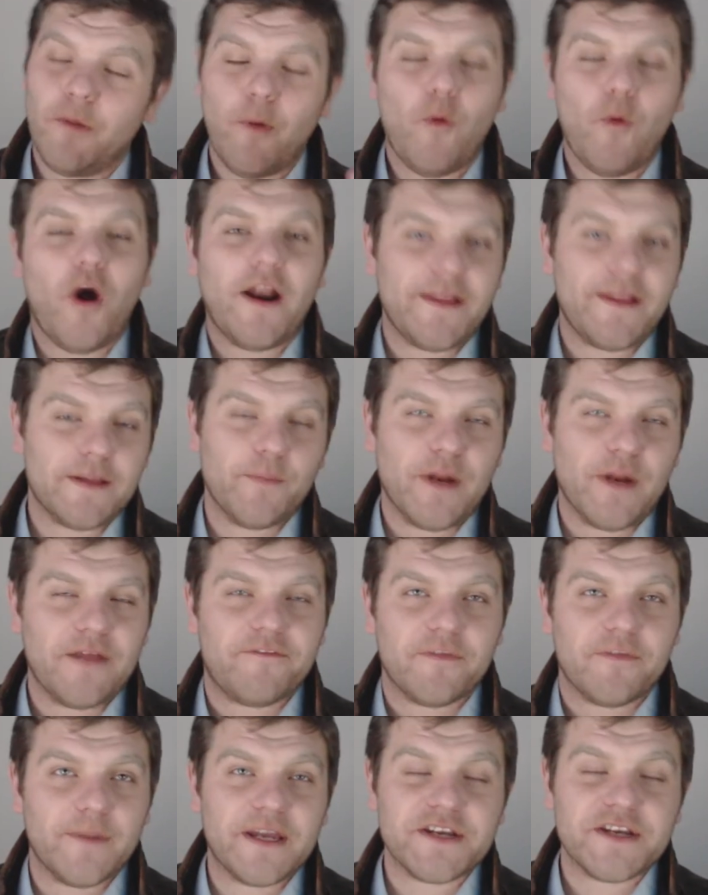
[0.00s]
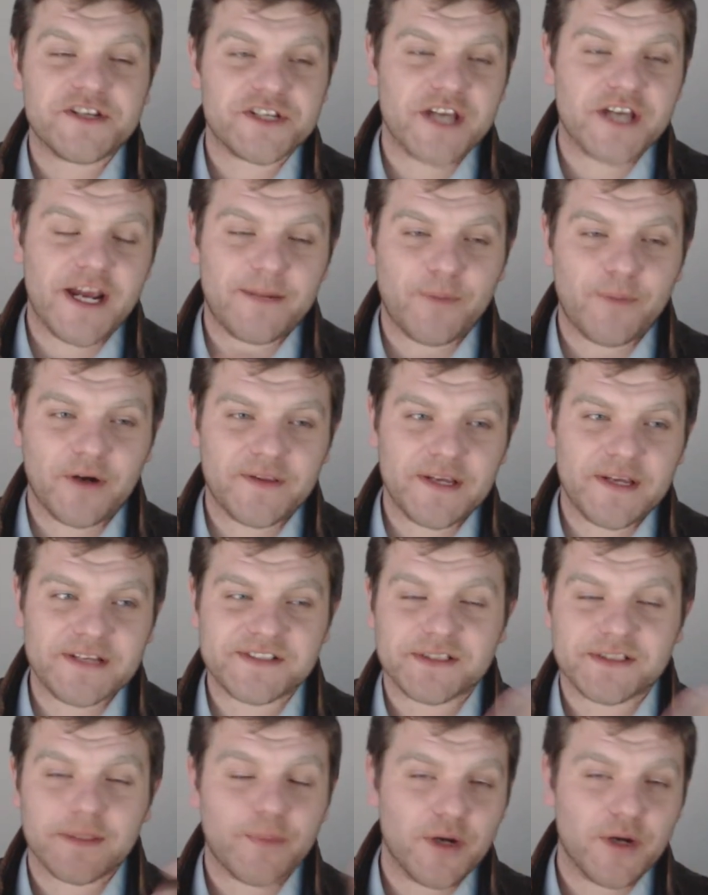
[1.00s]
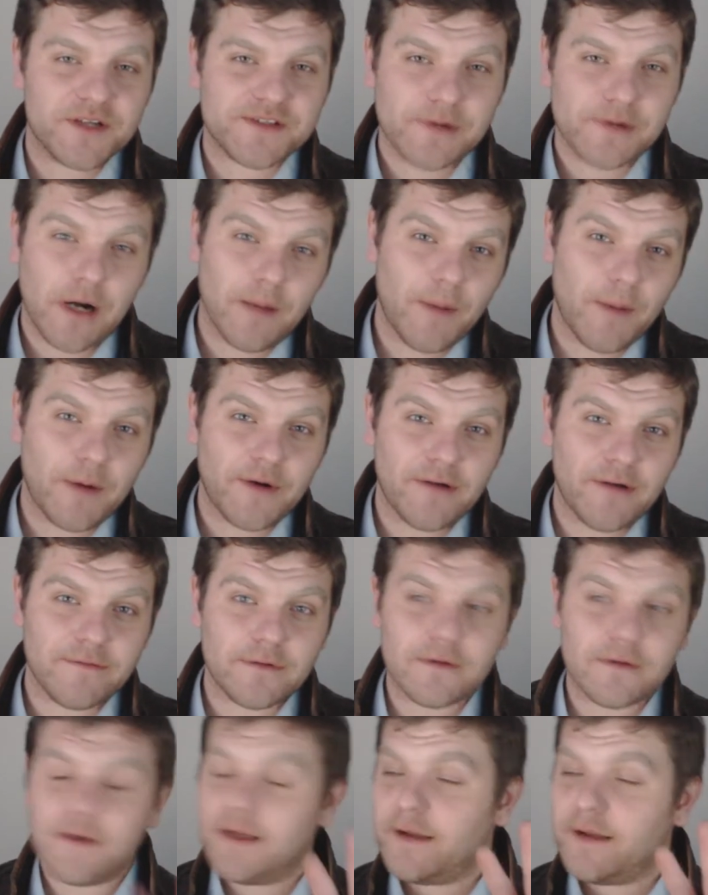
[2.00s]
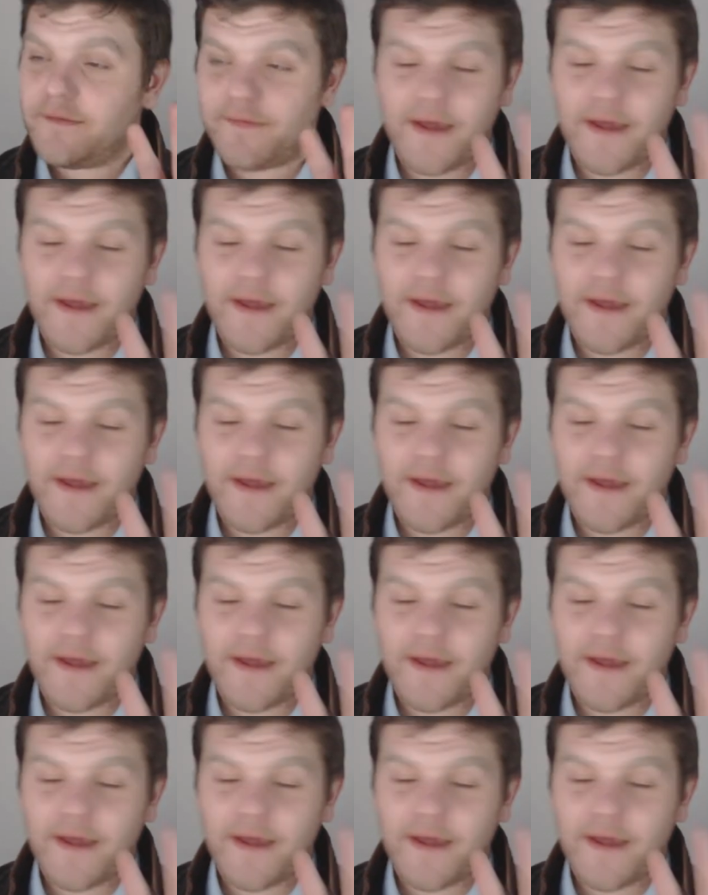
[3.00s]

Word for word: number one at the minute for me is shared by this and the Perturabo novel.